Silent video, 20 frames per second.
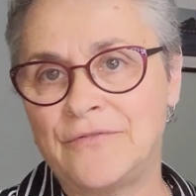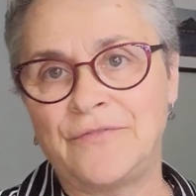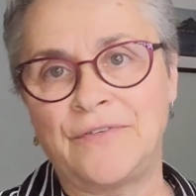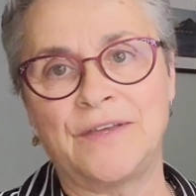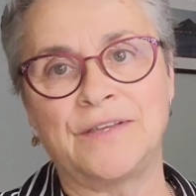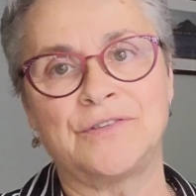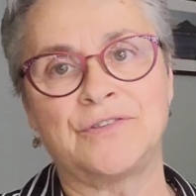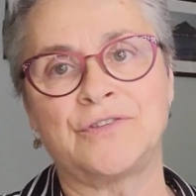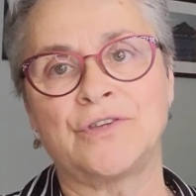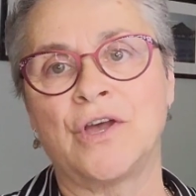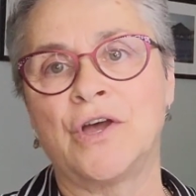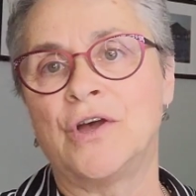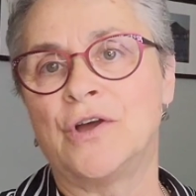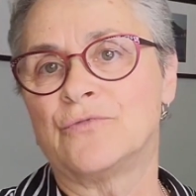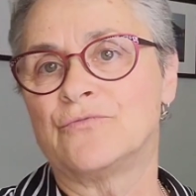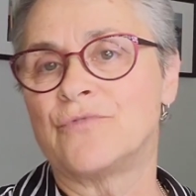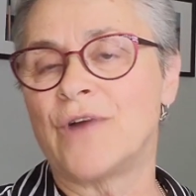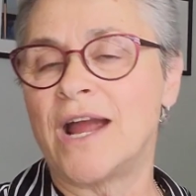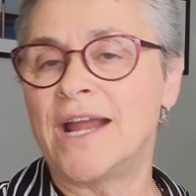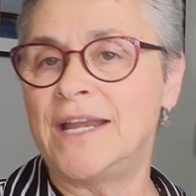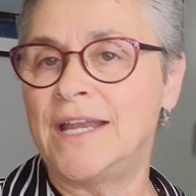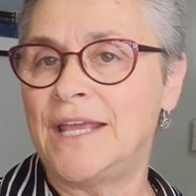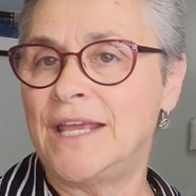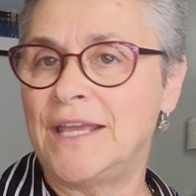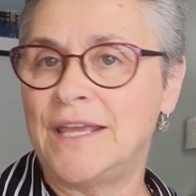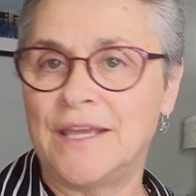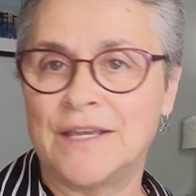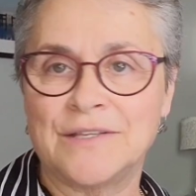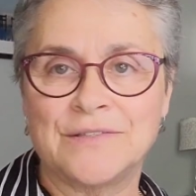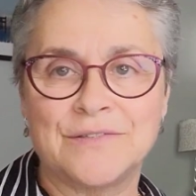His
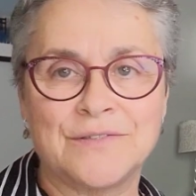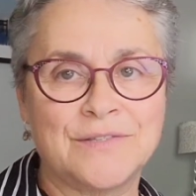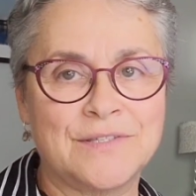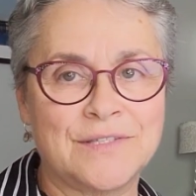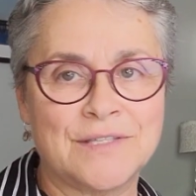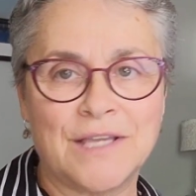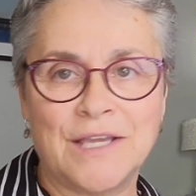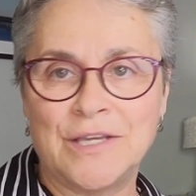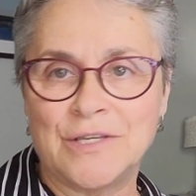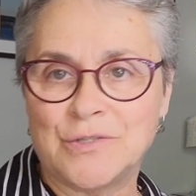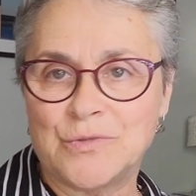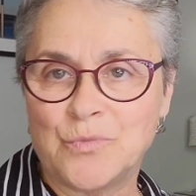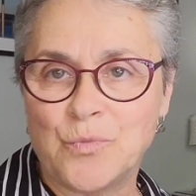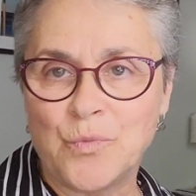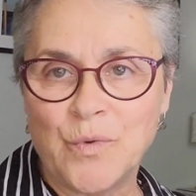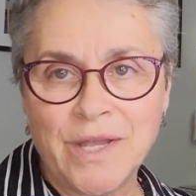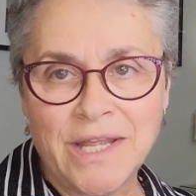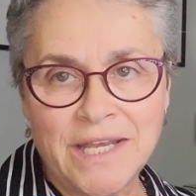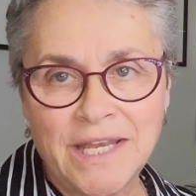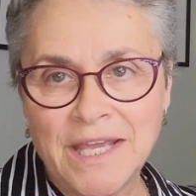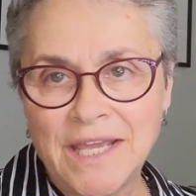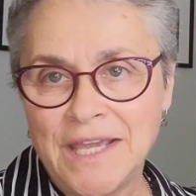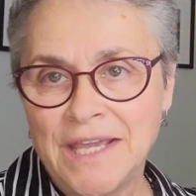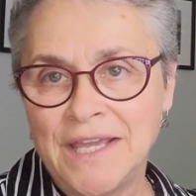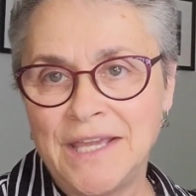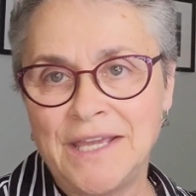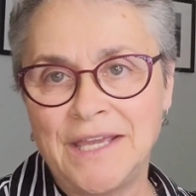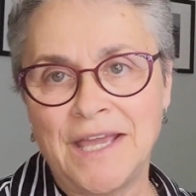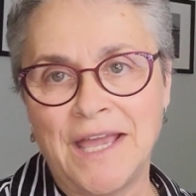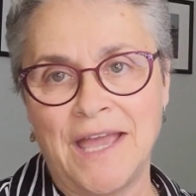writing is
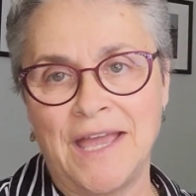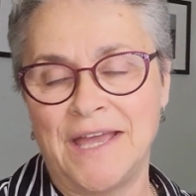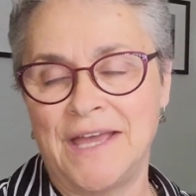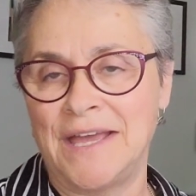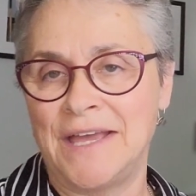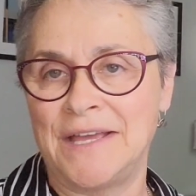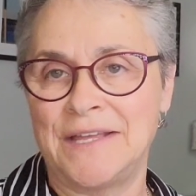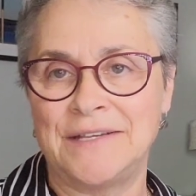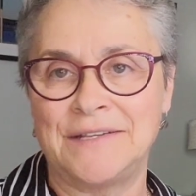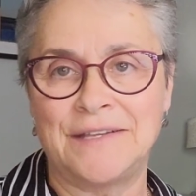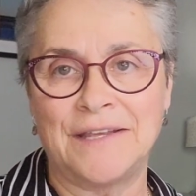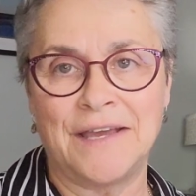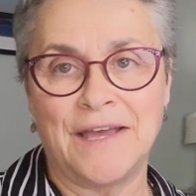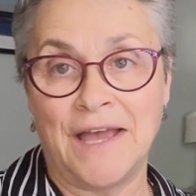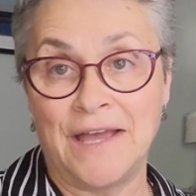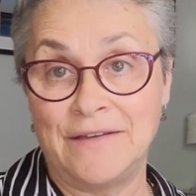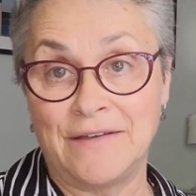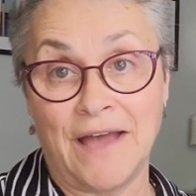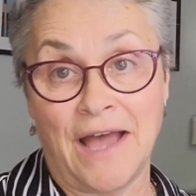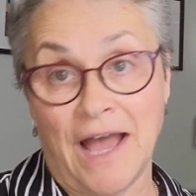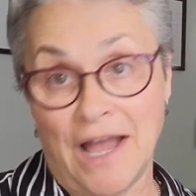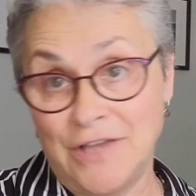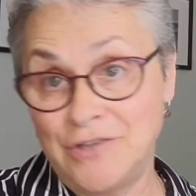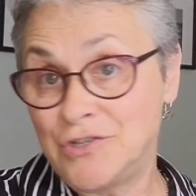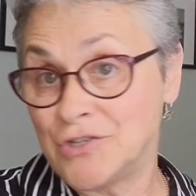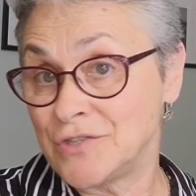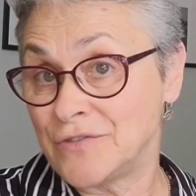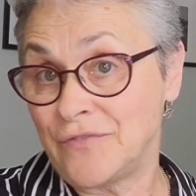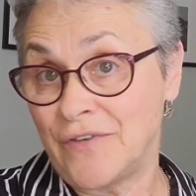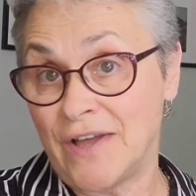witty, and I
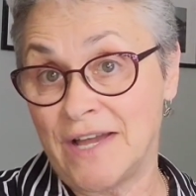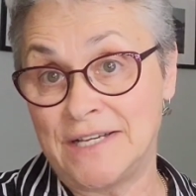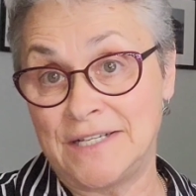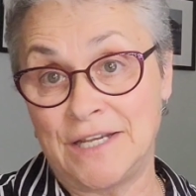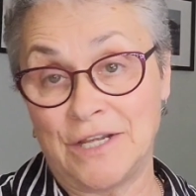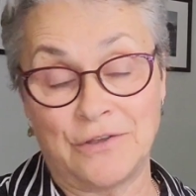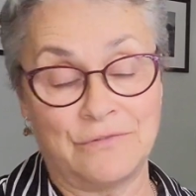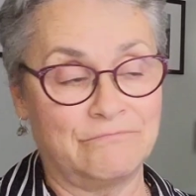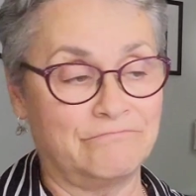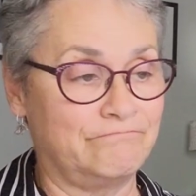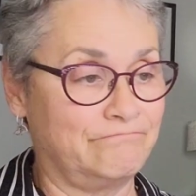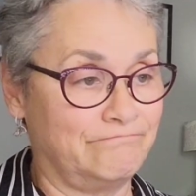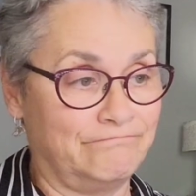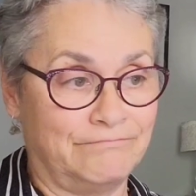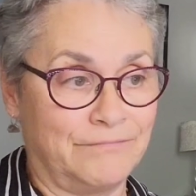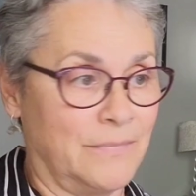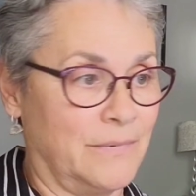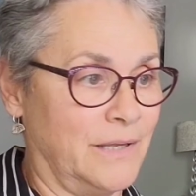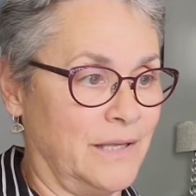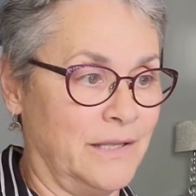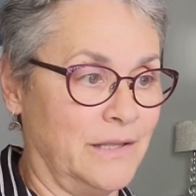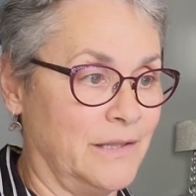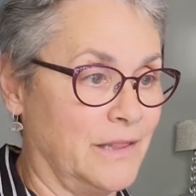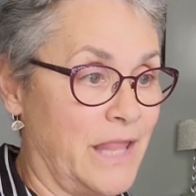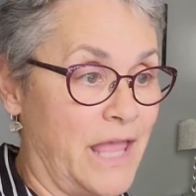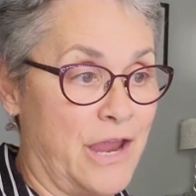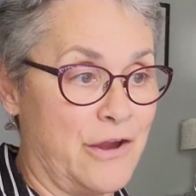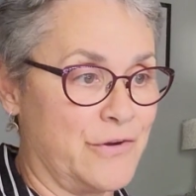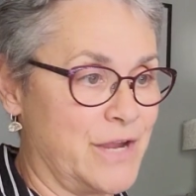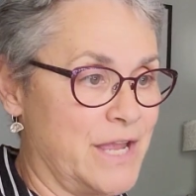just find it
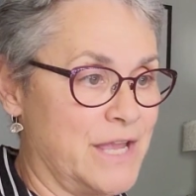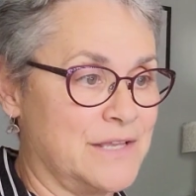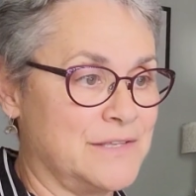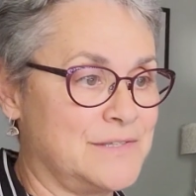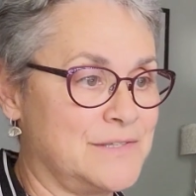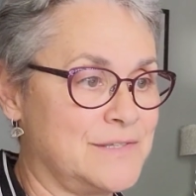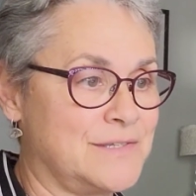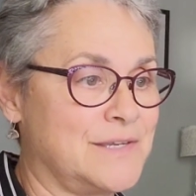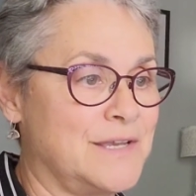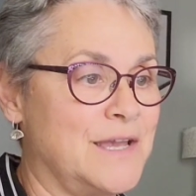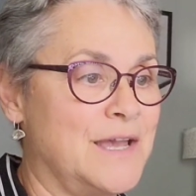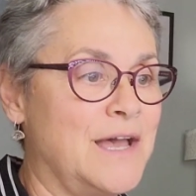hilarious.